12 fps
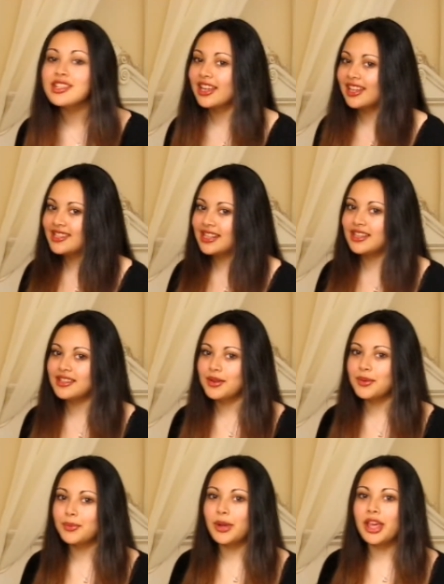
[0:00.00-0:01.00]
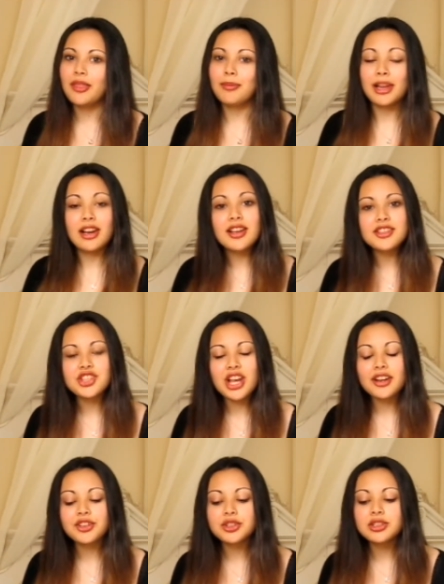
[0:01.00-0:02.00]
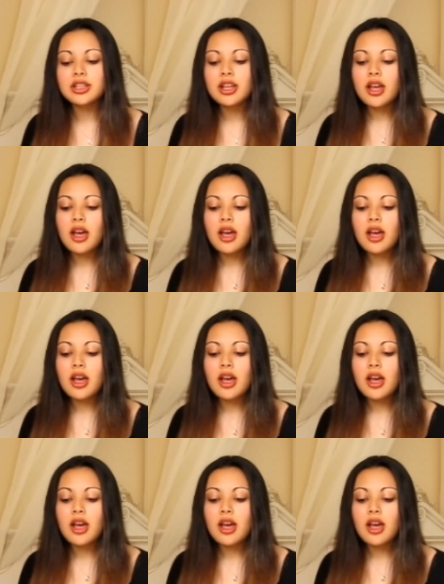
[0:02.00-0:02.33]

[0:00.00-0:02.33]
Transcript: like I did with my last channel.